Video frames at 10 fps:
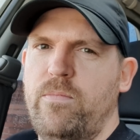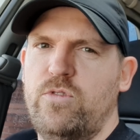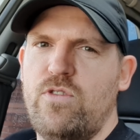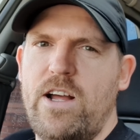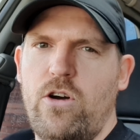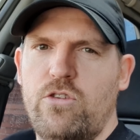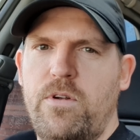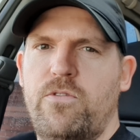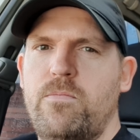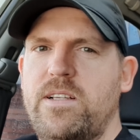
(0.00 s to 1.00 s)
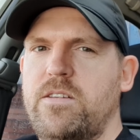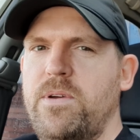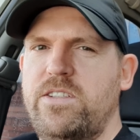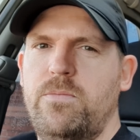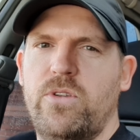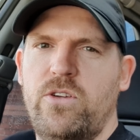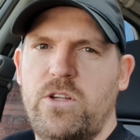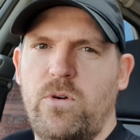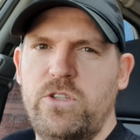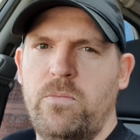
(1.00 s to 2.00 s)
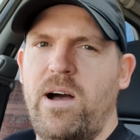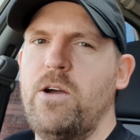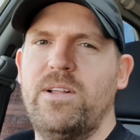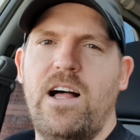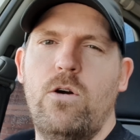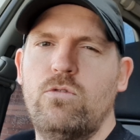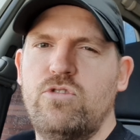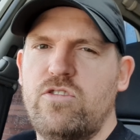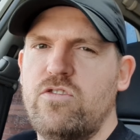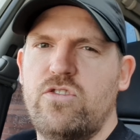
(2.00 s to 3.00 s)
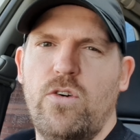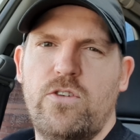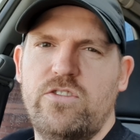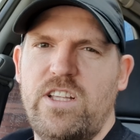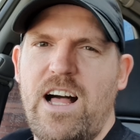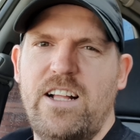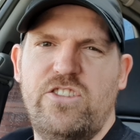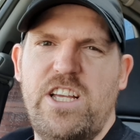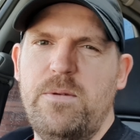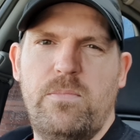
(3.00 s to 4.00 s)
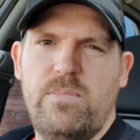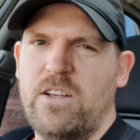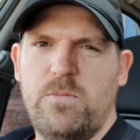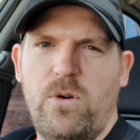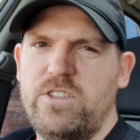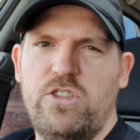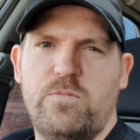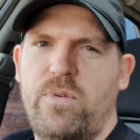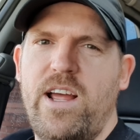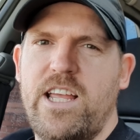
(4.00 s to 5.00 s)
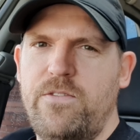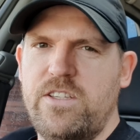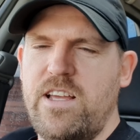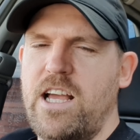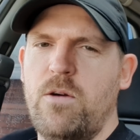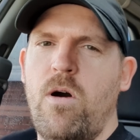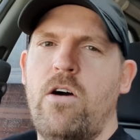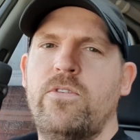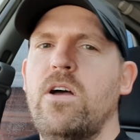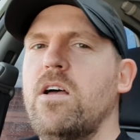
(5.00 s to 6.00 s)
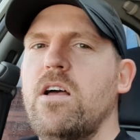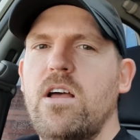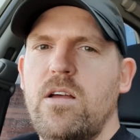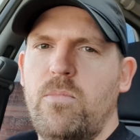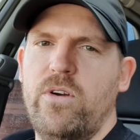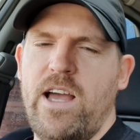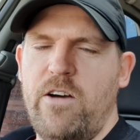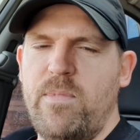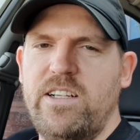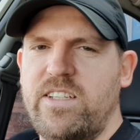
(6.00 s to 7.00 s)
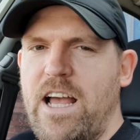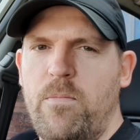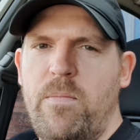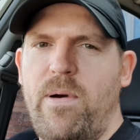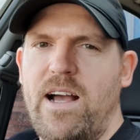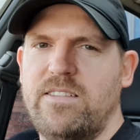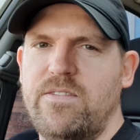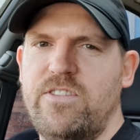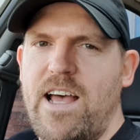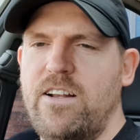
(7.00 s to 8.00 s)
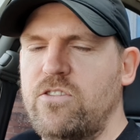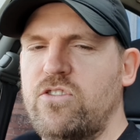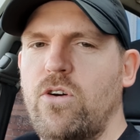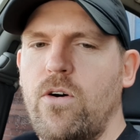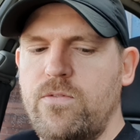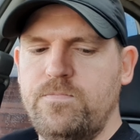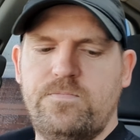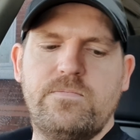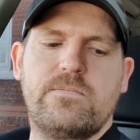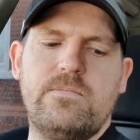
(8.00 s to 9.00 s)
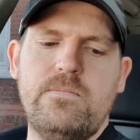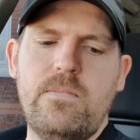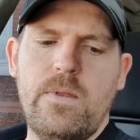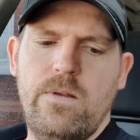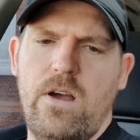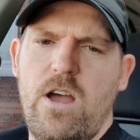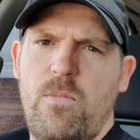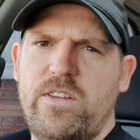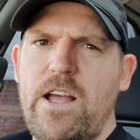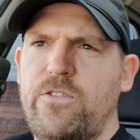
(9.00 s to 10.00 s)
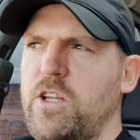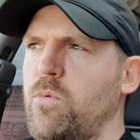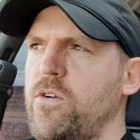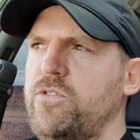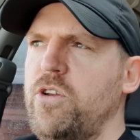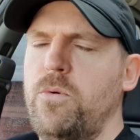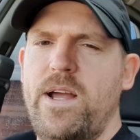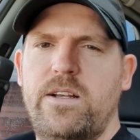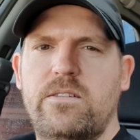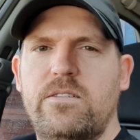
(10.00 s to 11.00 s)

Tried ordering from Mitsubishi, but they only want you to buy them in like hundreds and stuff because they like cheap. I suppose they just break if you take them off. But yeah, I've managed to get them in packs of 10 and stuff. Definitely worth doing,